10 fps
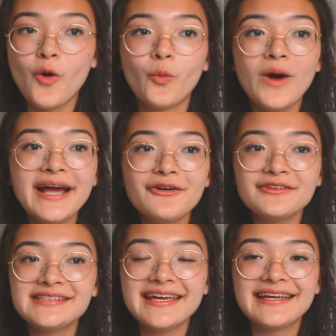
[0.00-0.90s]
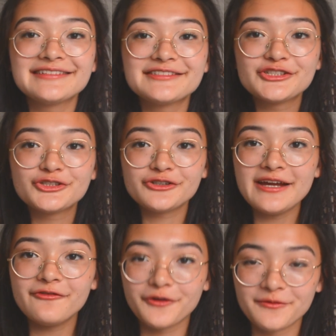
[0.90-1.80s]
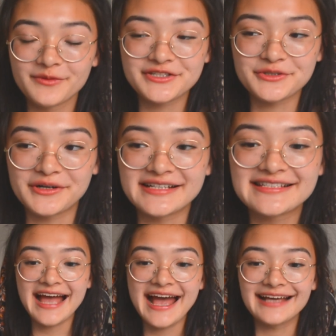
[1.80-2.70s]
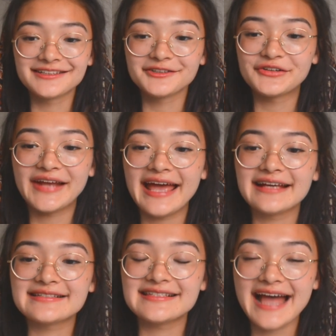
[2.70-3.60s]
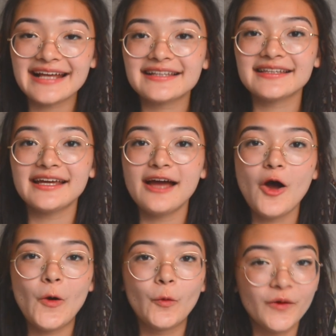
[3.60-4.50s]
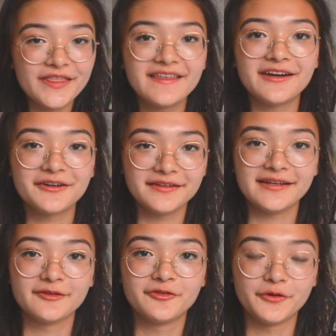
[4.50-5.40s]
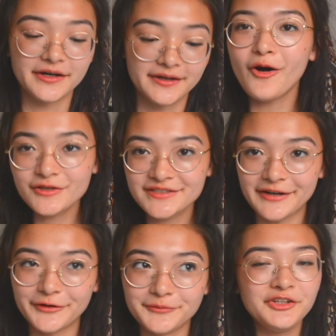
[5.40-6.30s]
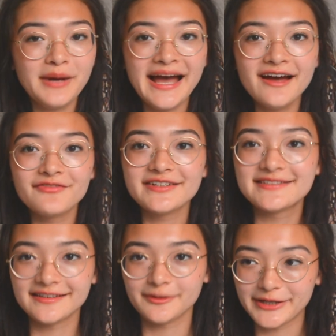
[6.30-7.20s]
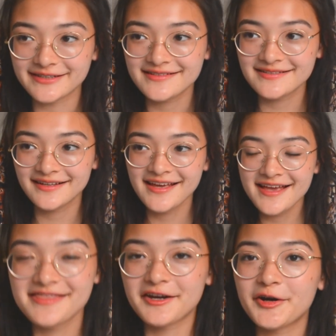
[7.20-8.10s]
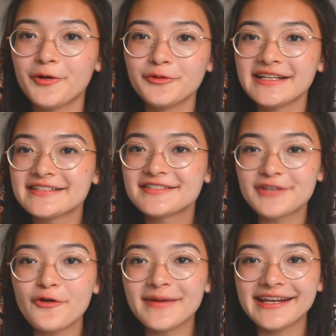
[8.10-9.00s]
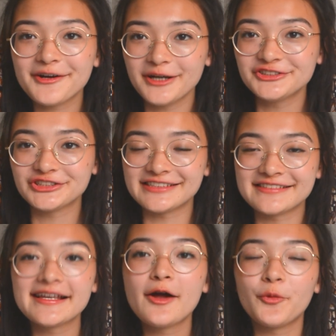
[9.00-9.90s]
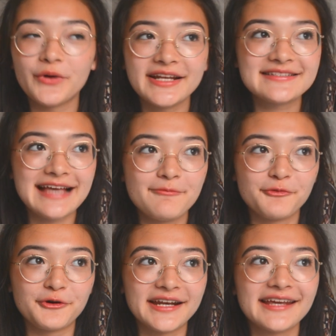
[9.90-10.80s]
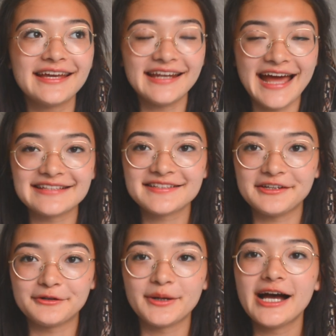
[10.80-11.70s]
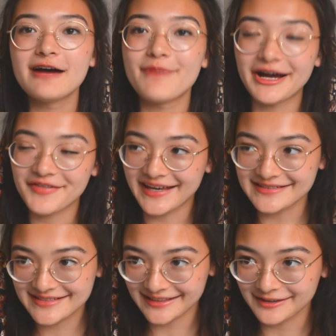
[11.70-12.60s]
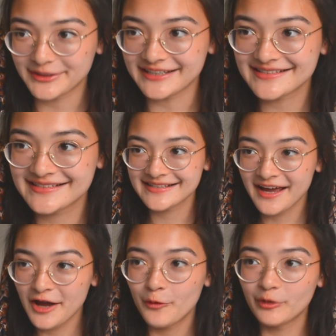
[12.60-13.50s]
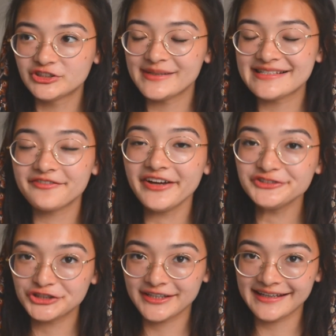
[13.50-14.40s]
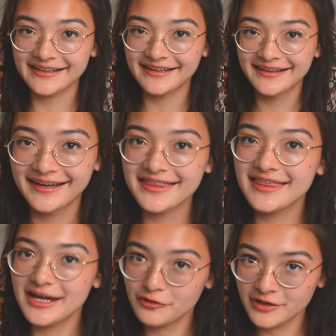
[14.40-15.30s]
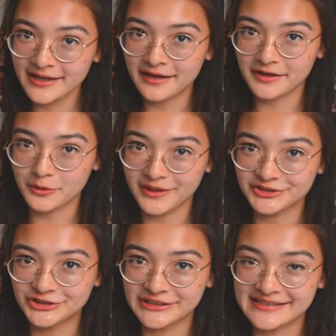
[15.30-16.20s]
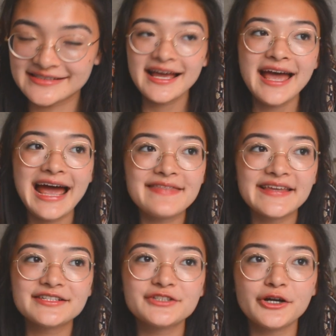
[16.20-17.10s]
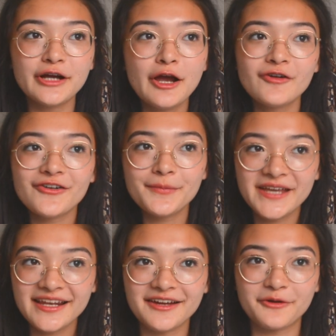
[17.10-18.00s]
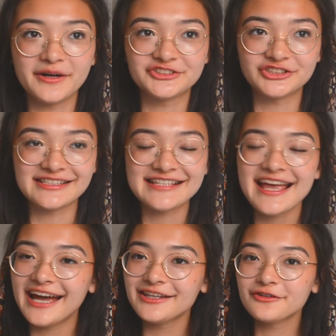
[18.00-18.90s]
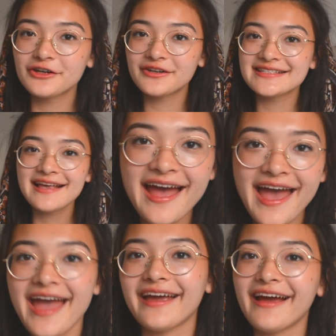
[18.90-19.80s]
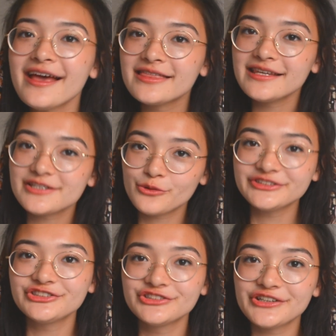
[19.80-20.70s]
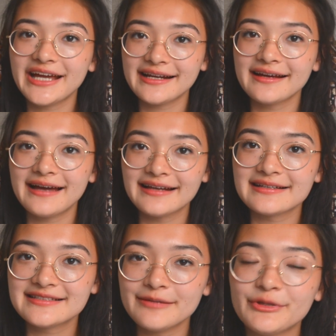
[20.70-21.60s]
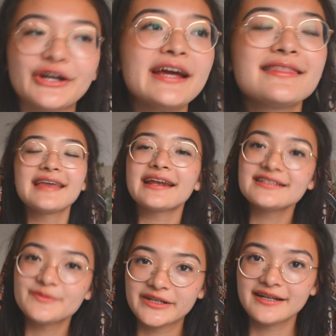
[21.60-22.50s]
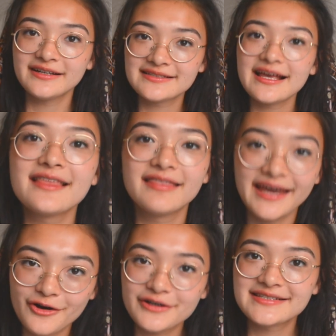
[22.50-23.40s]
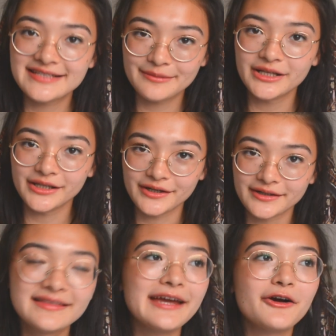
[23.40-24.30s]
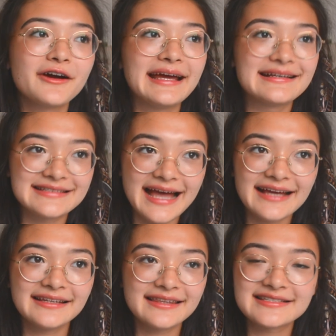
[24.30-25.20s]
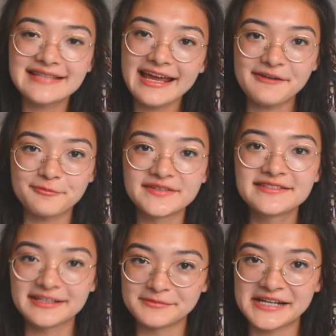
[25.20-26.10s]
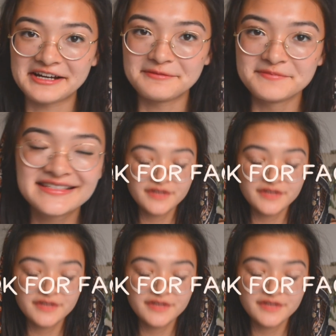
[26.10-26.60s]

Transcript: why not take it straight from the source and learn exactly what they are looking for? Also, you have a syllabus. There are only so many questions one exam board can ask you about that syllabus, which means eventually they run out of questions and they start repeating questions, and you notice, hey, these questions are getting kind of similar. That is because they are similar. They are exactly the same sometimes.